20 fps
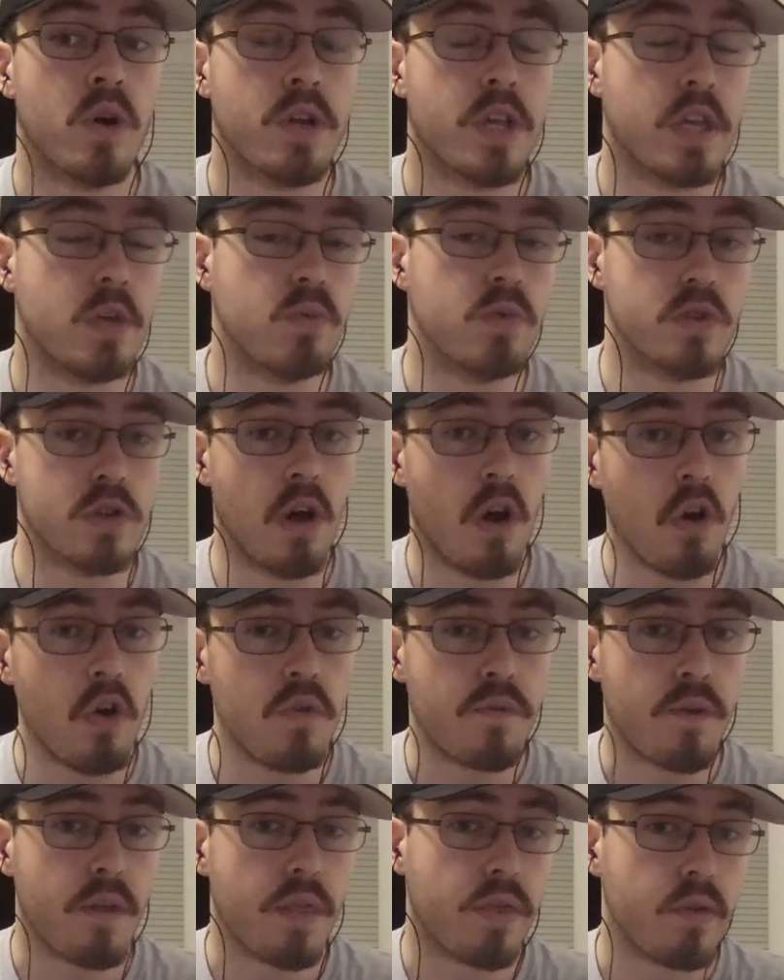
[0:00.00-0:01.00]
He was
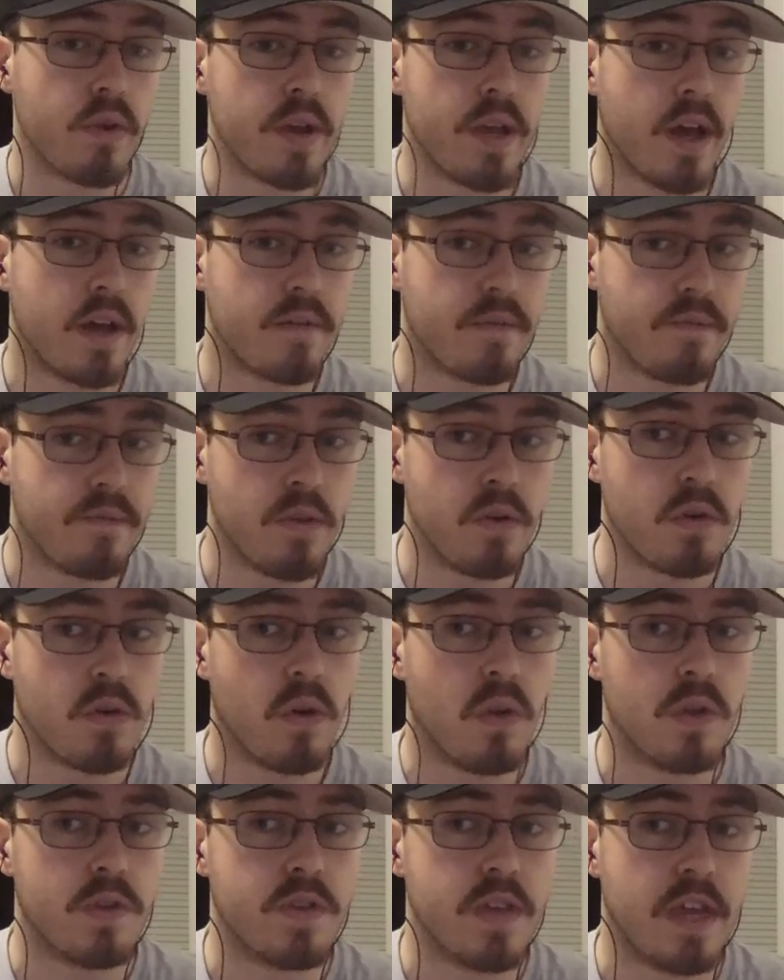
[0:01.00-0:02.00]
0-for-3 on field
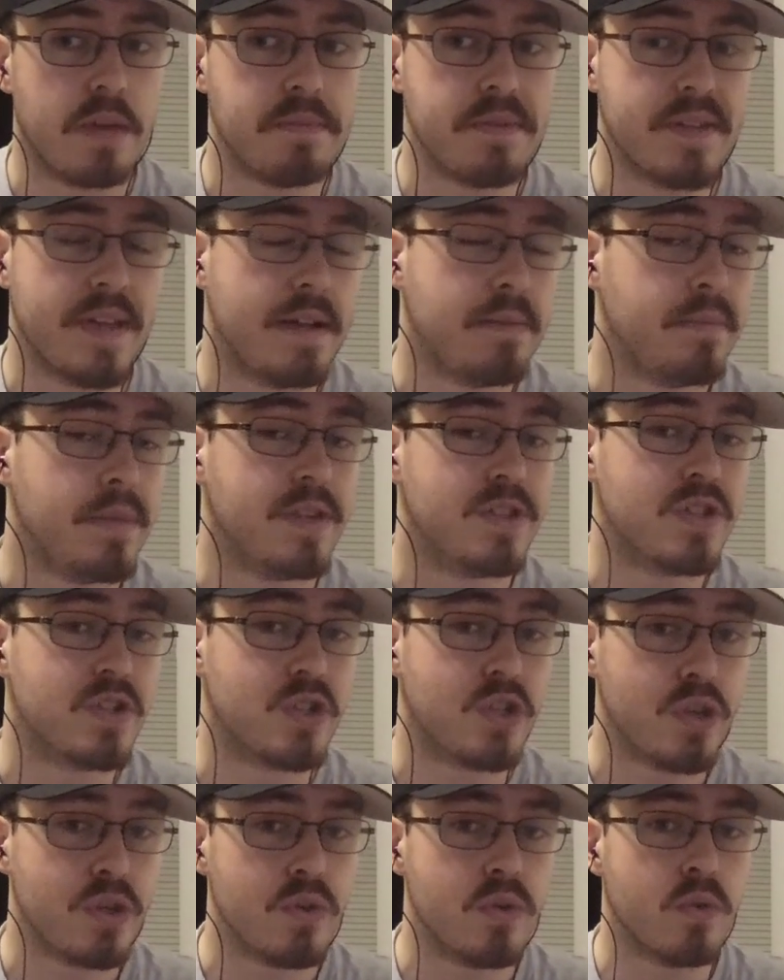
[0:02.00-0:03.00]
goal attempts and missed
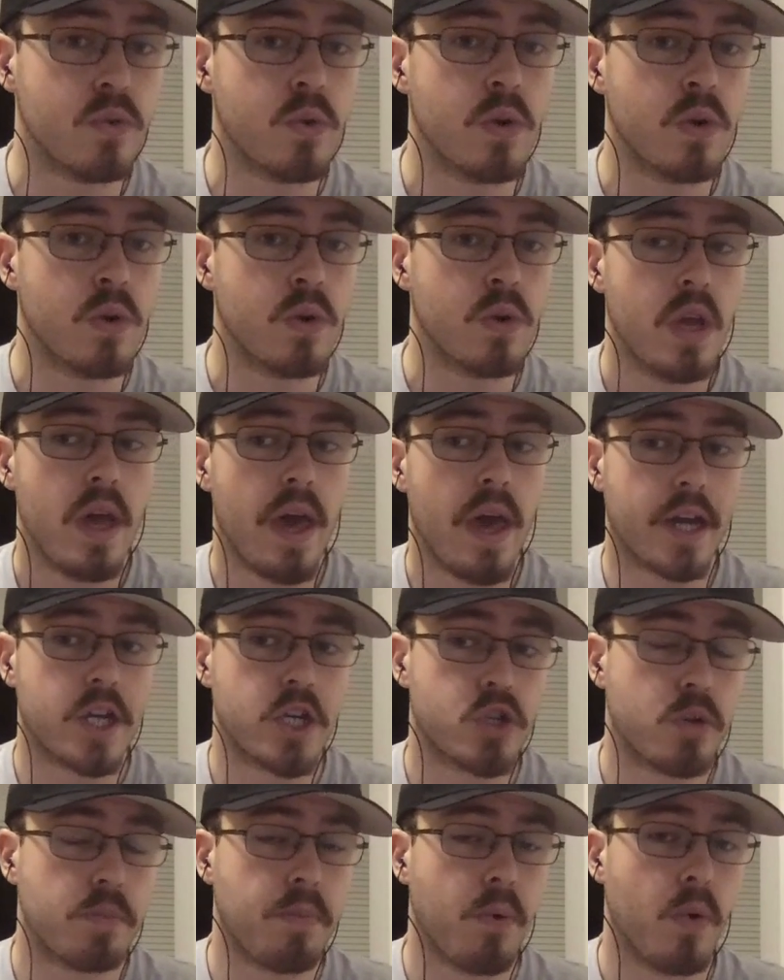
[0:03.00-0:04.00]
2
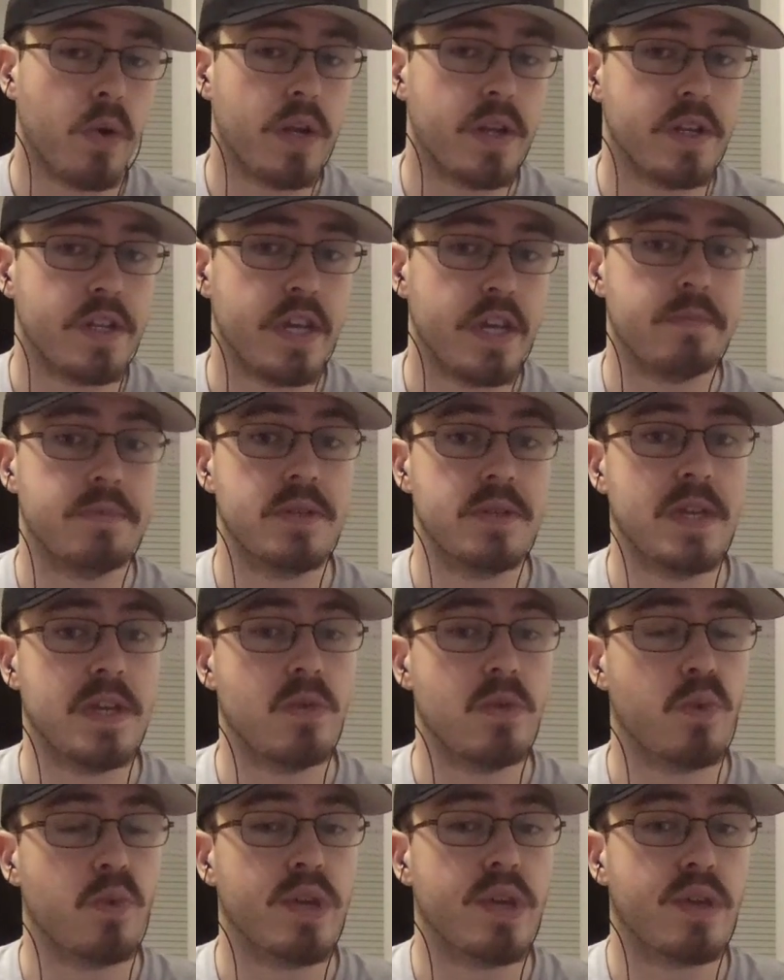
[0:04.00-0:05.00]
extra point attempts
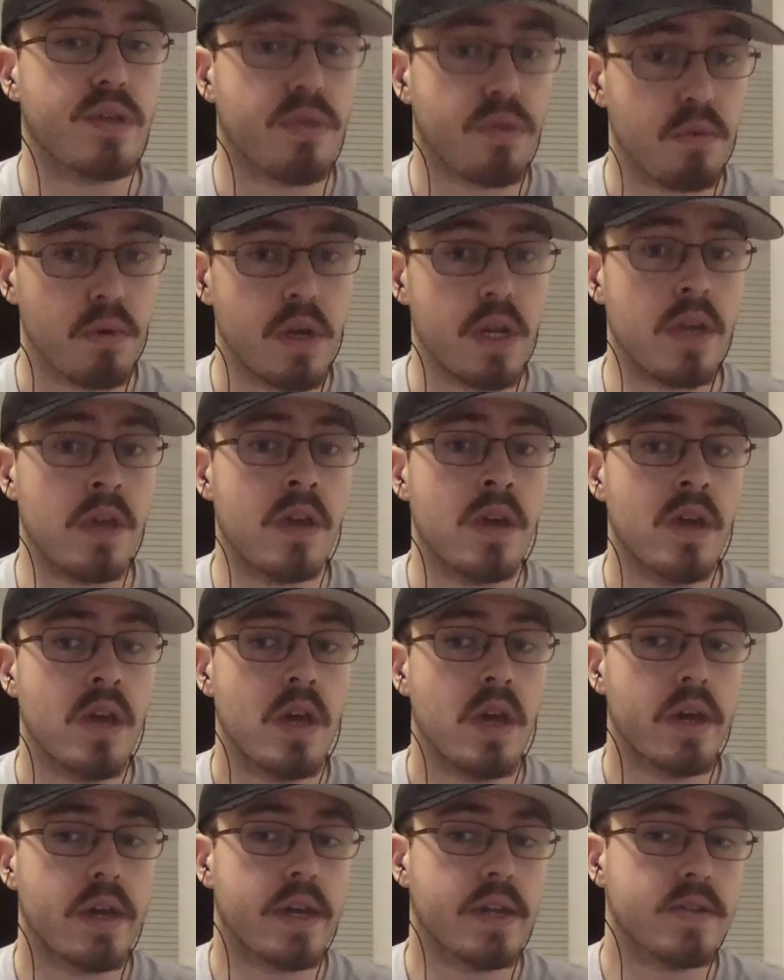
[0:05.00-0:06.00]
in week 3
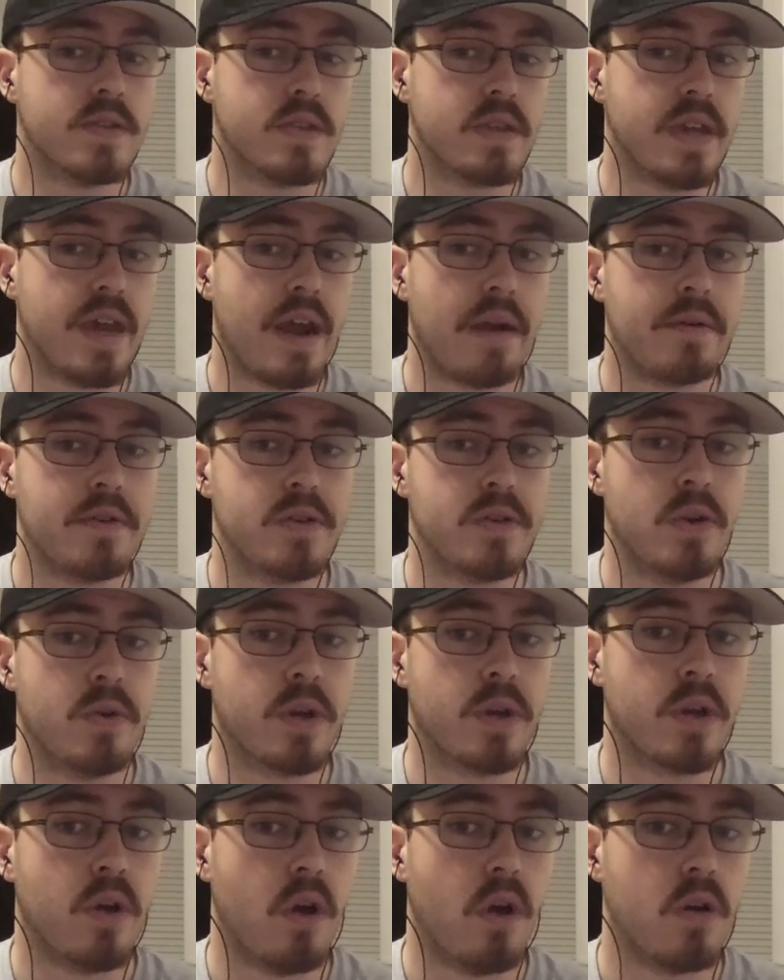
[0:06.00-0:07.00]
against the
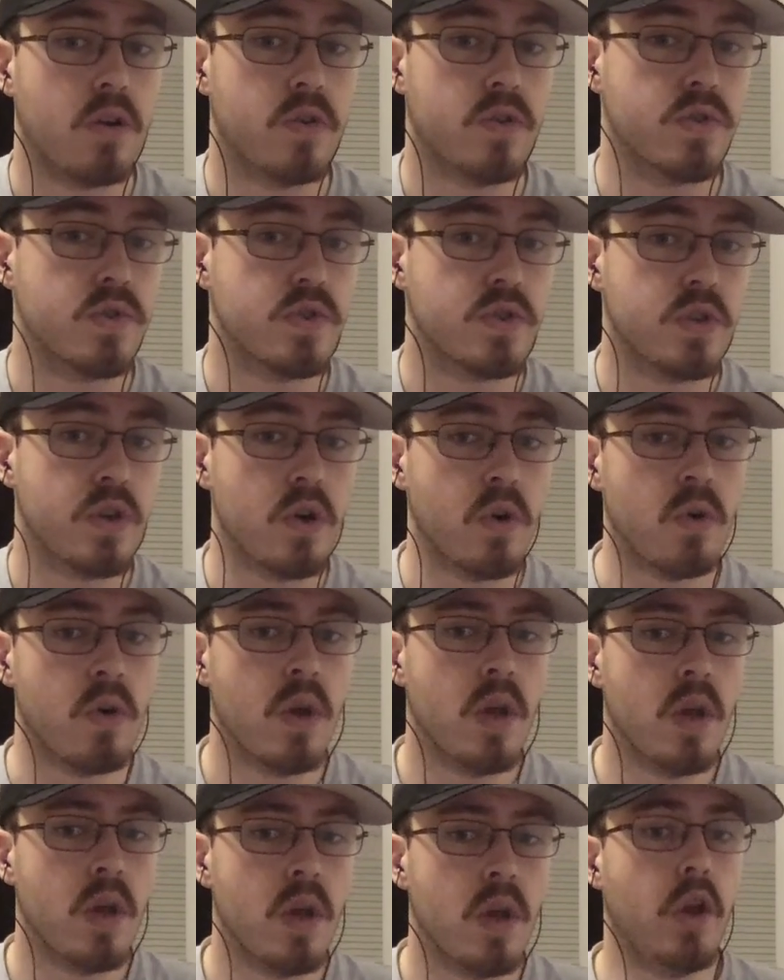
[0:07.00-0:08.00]
Arizona Cardinals. So
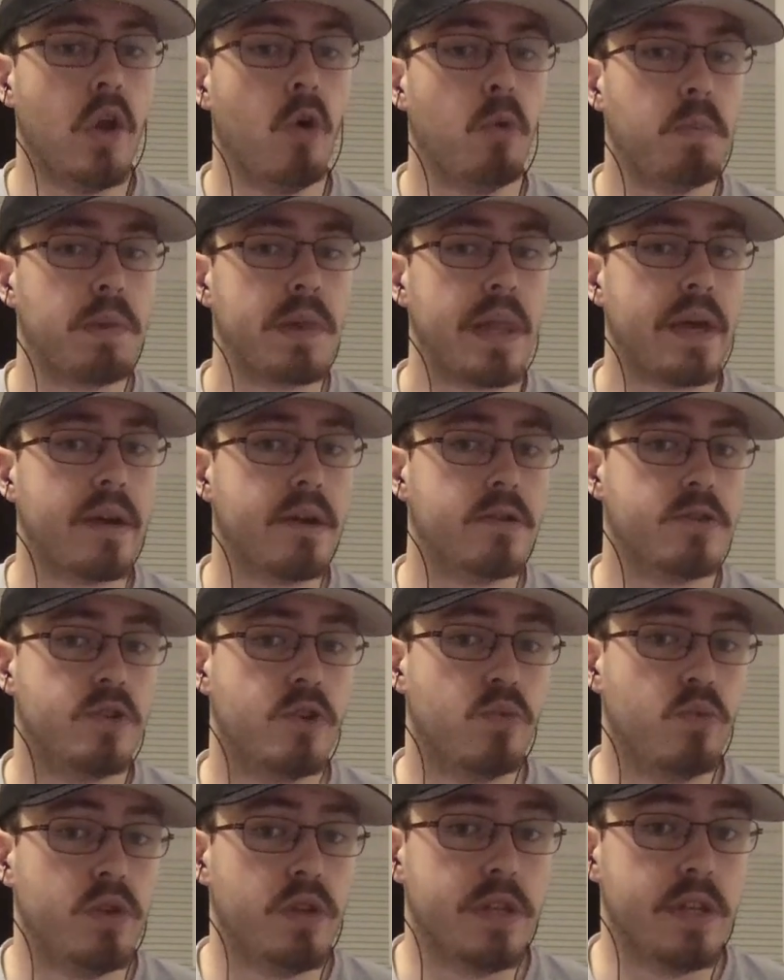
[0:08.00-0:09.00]
no player to
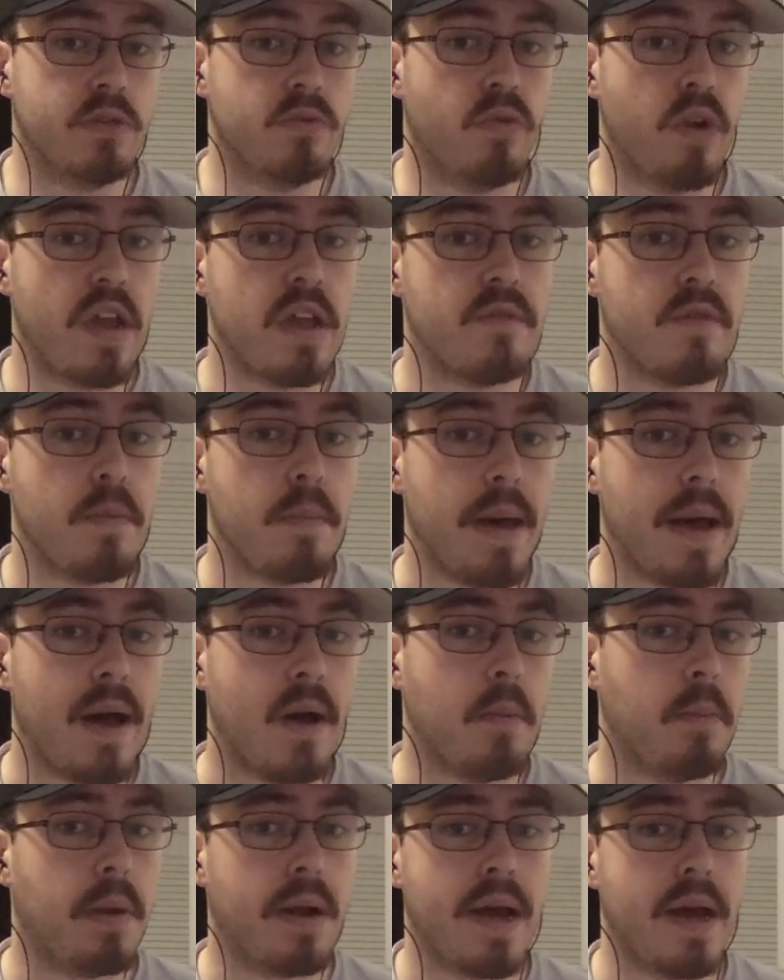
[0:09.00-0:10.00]
really rave
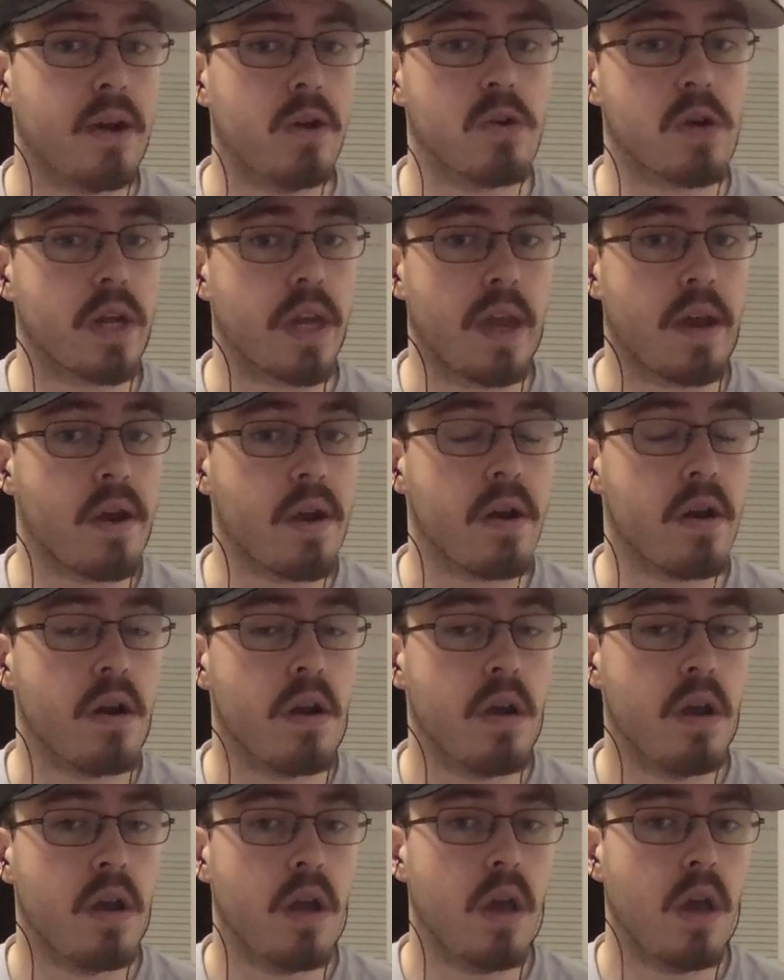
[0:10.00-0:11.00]
about, but I don't care
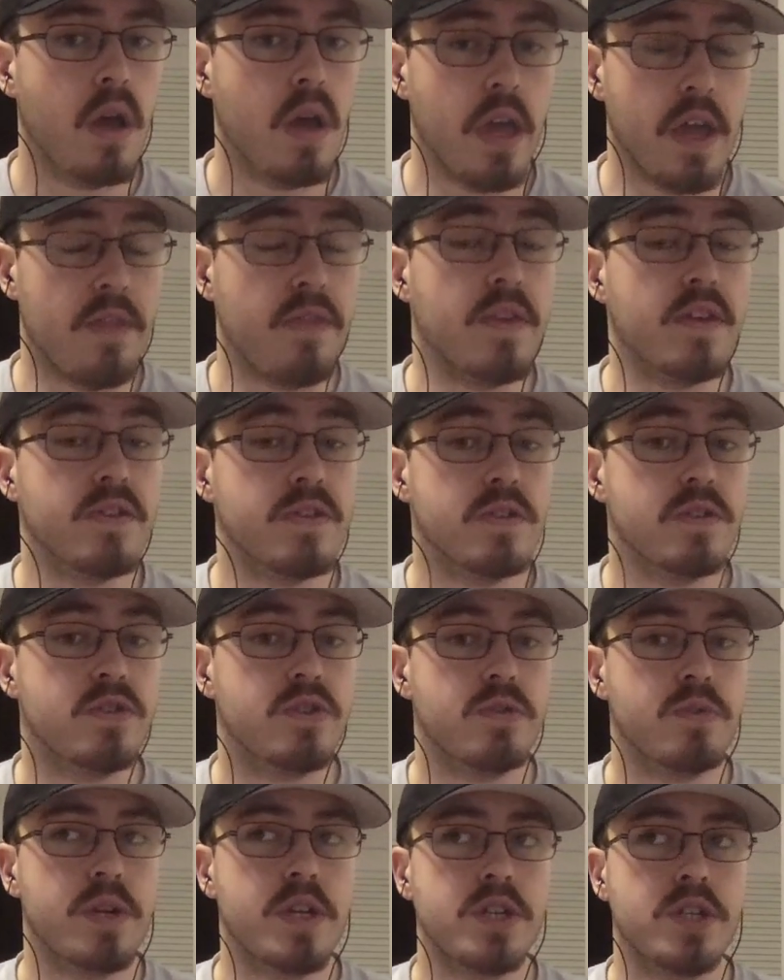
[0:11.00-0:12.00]
in this
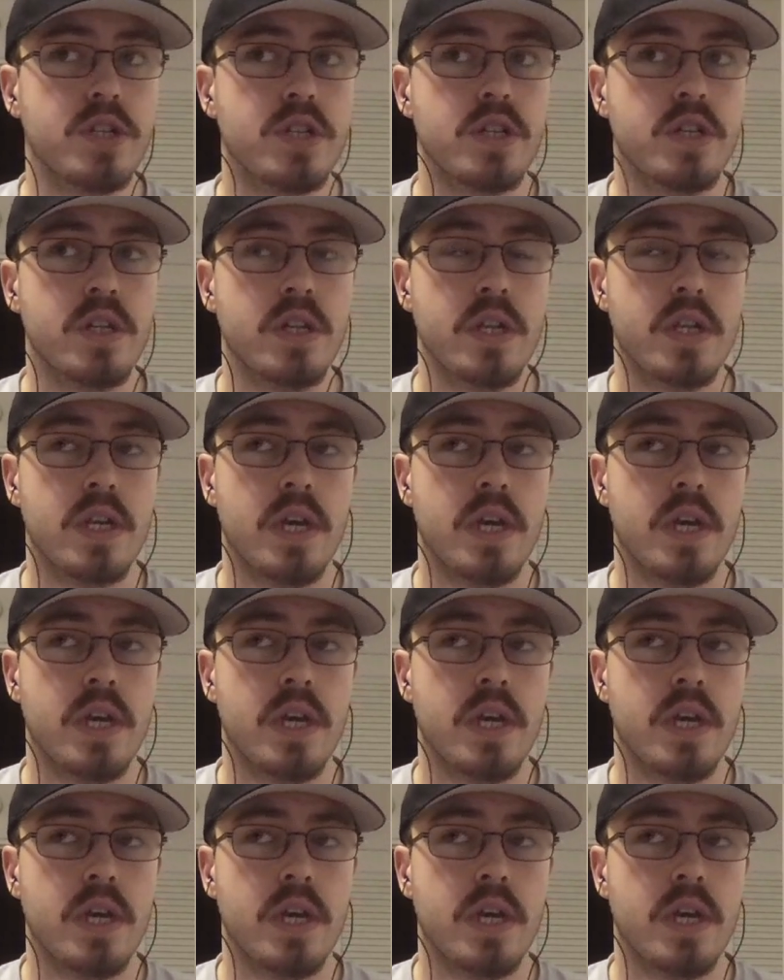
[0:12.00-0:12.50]
situation.